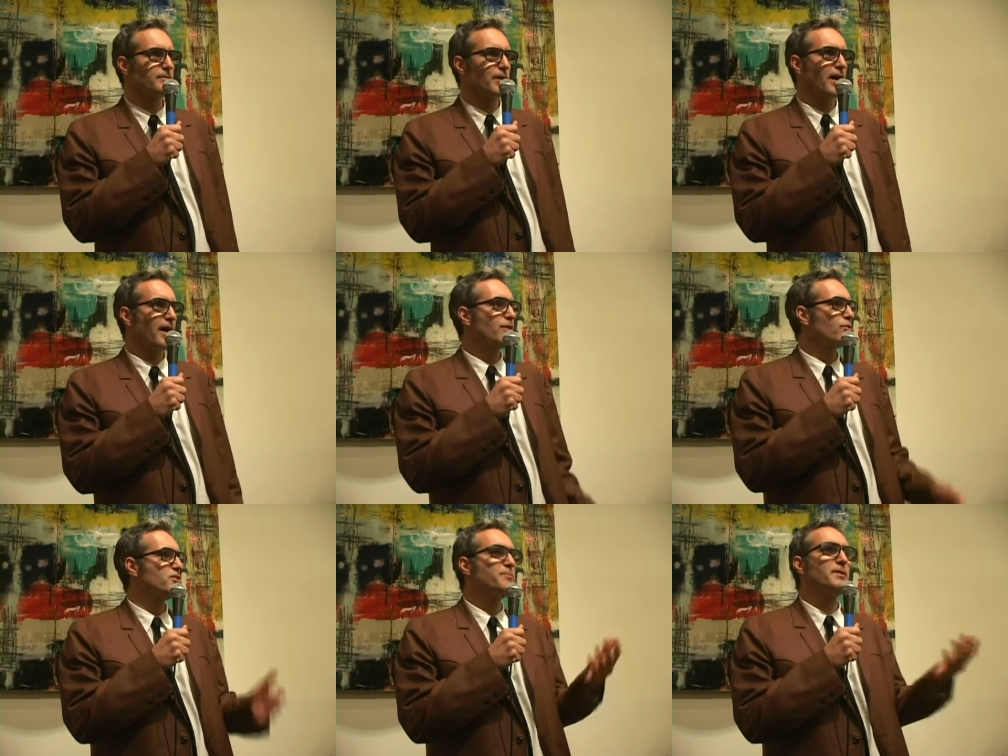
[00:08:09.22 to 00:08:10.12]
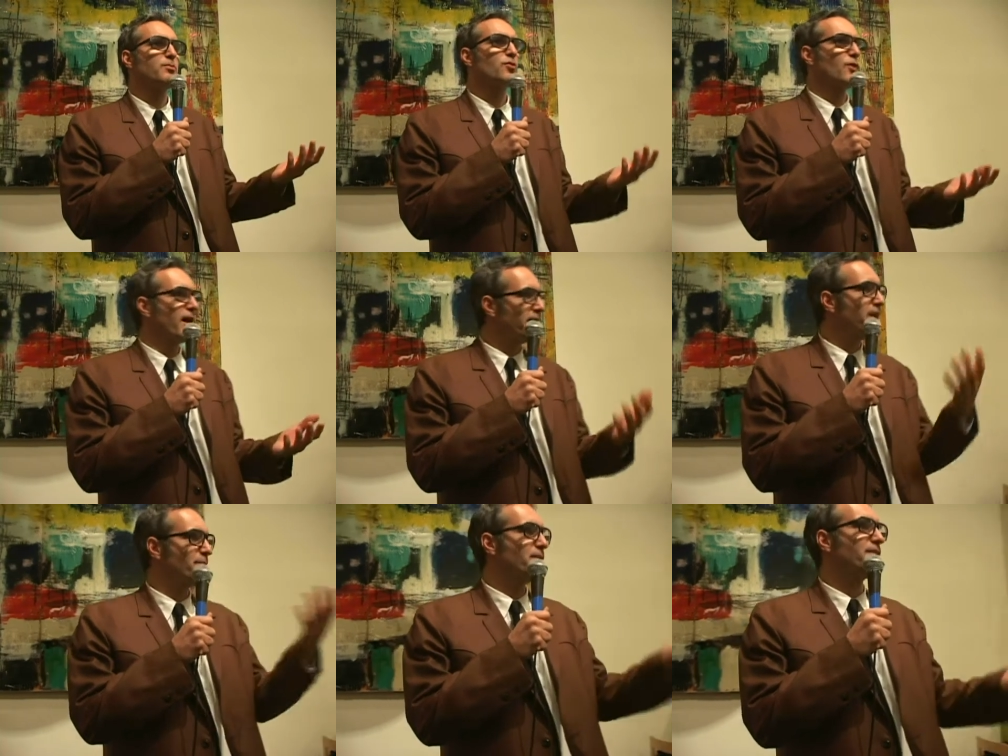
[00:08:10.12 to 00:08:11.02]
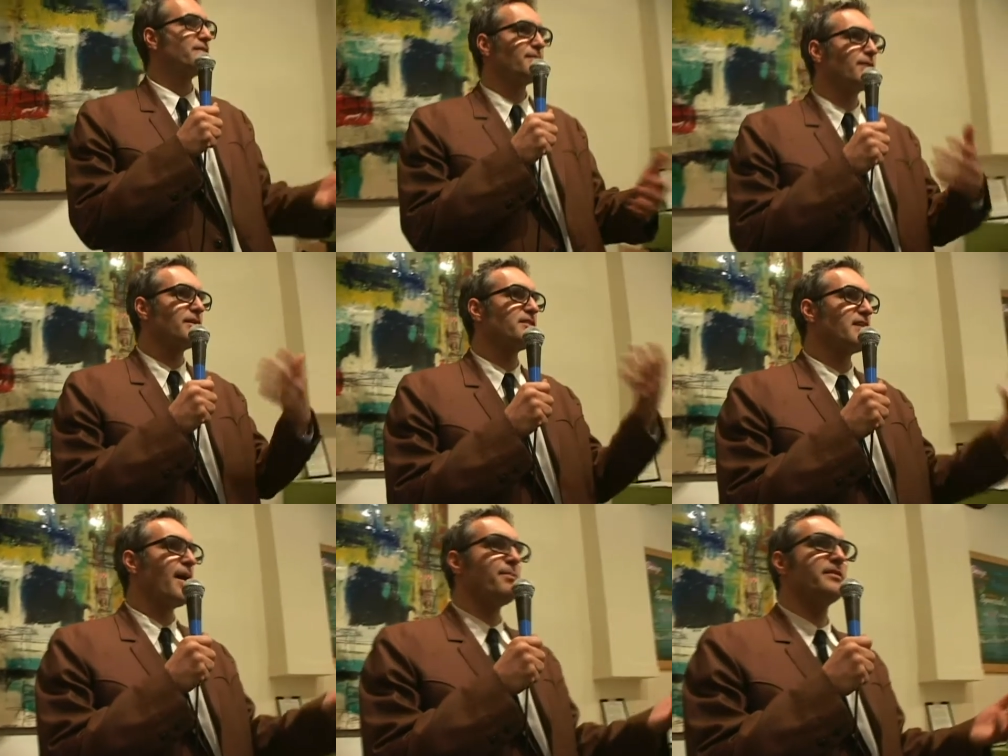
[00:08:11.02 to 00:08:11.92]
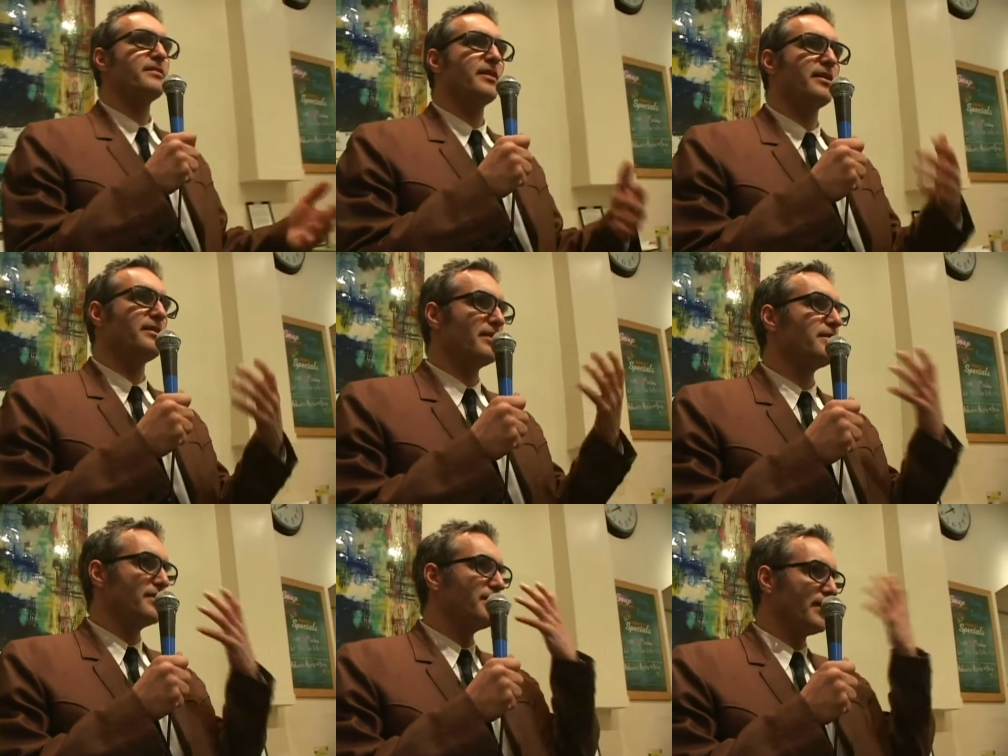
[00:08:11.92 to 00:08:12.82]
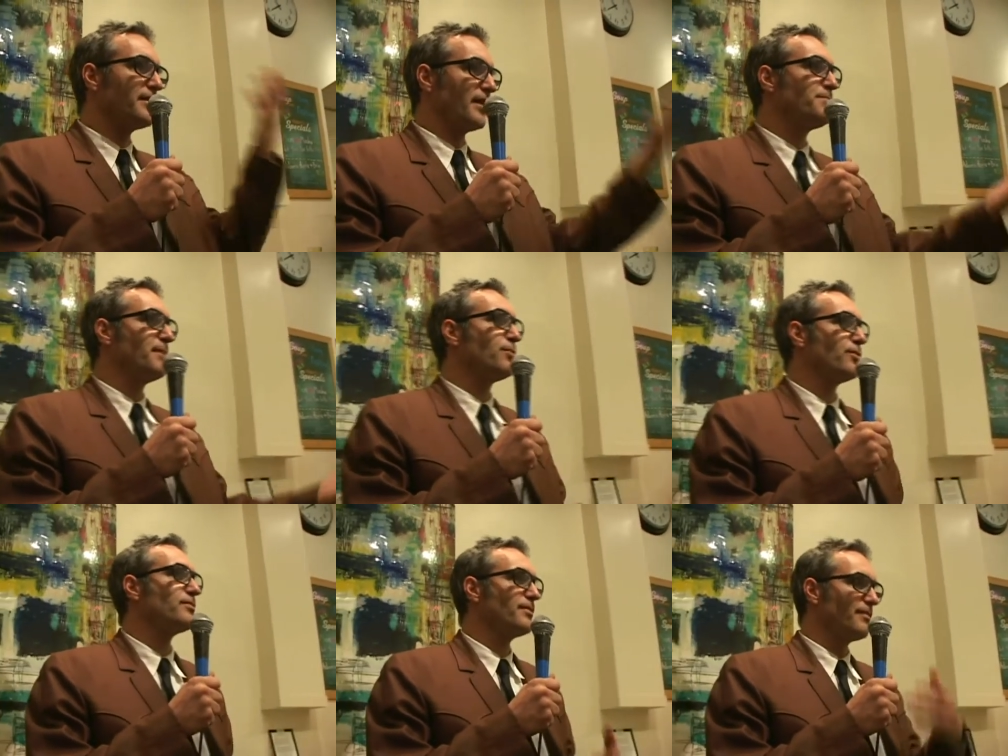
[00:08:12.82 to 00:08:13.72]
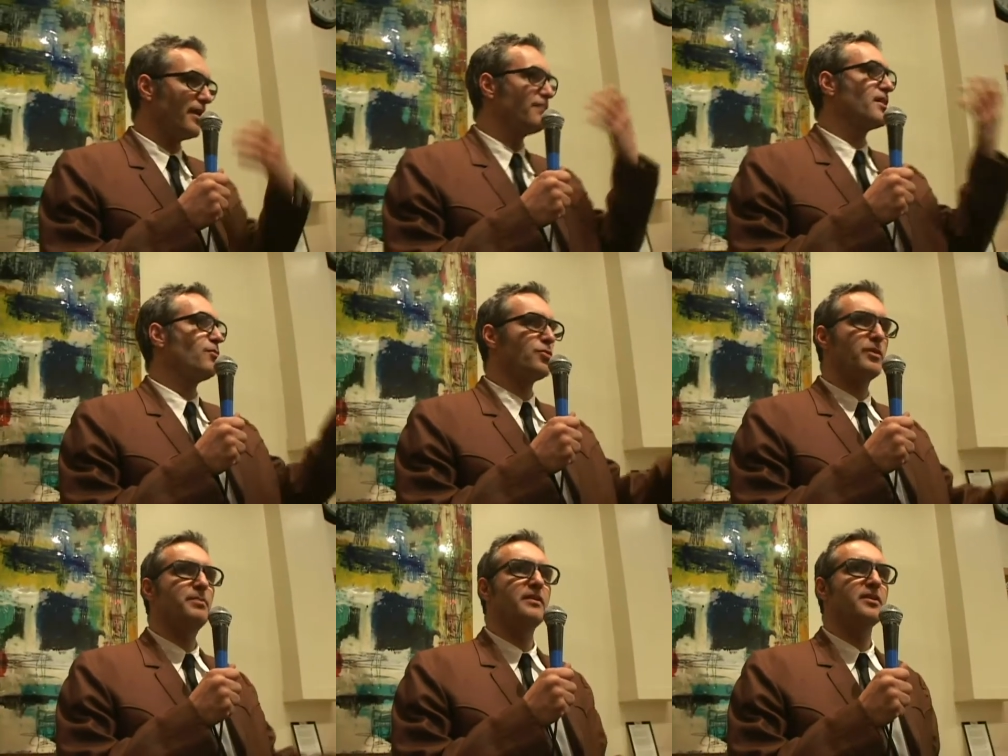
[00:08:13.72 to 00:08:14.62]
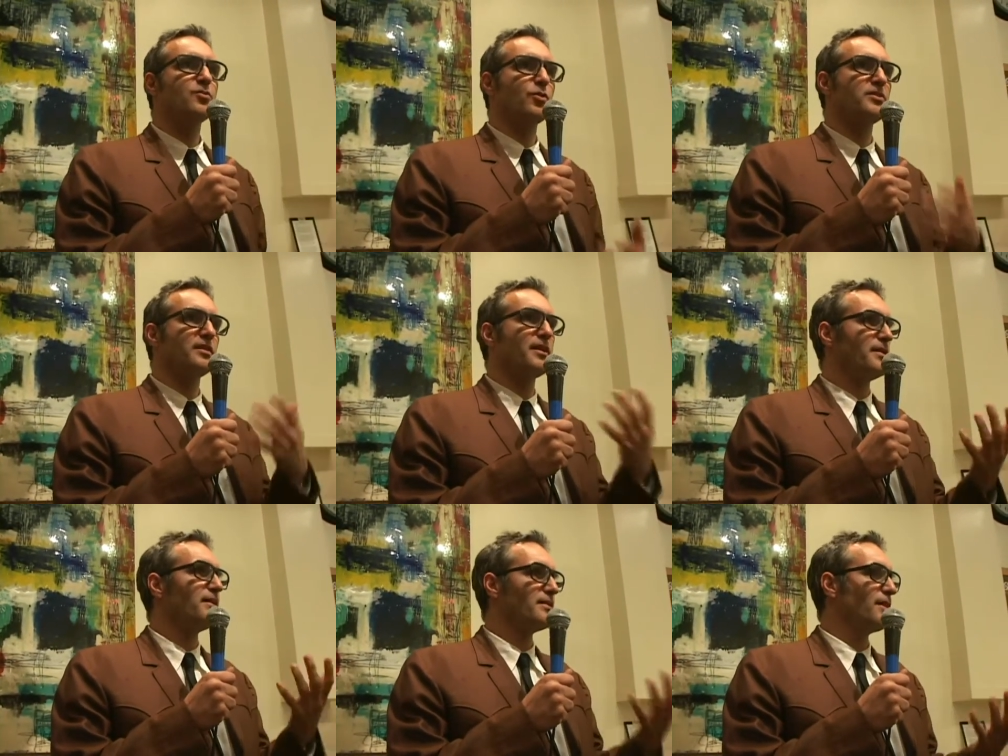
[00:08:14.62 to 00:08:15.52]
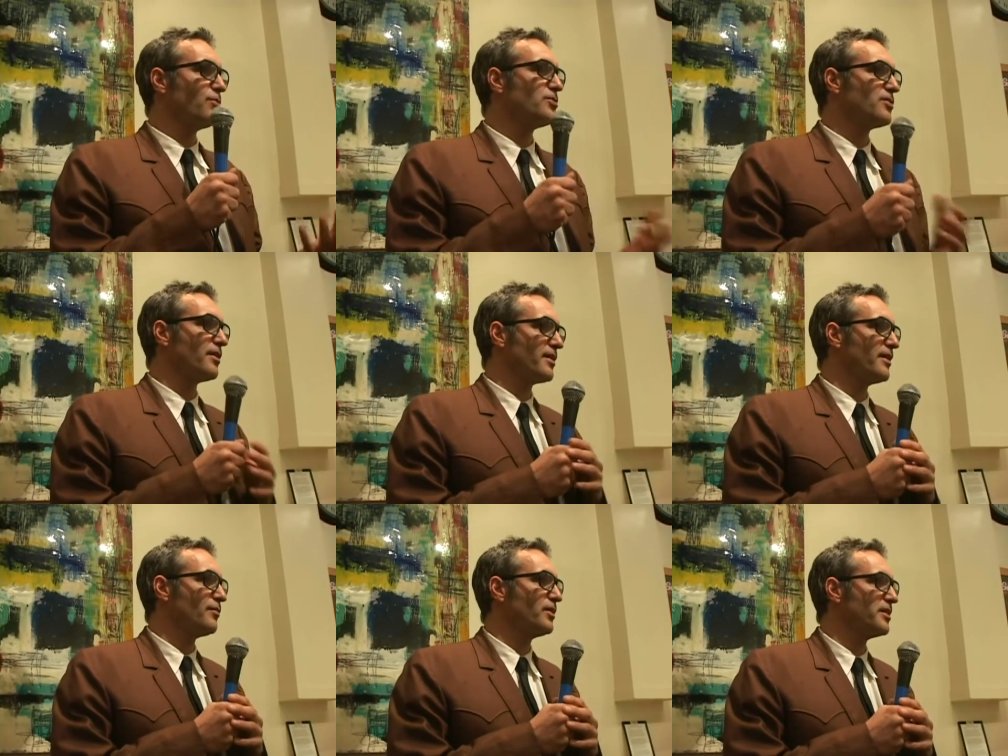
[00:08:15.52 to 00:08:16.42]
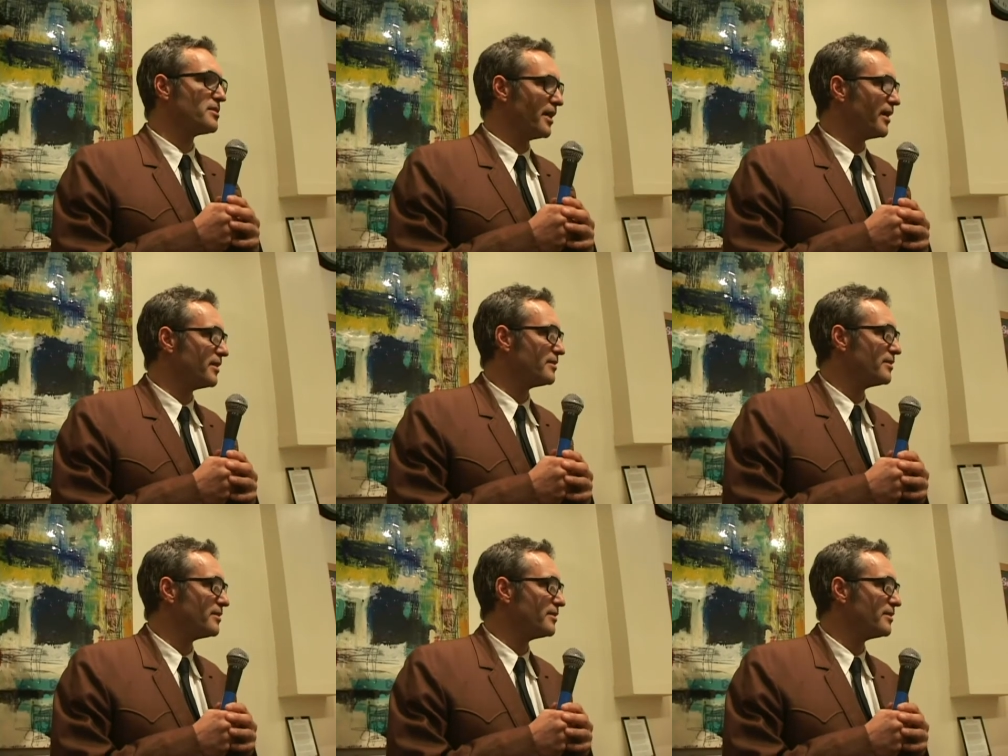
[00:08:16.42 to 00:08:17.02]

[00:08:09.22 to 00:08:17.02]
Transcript: I don't see people crying yet, but it has happened in that people, if they would repeat these words, that they would start getting really sad.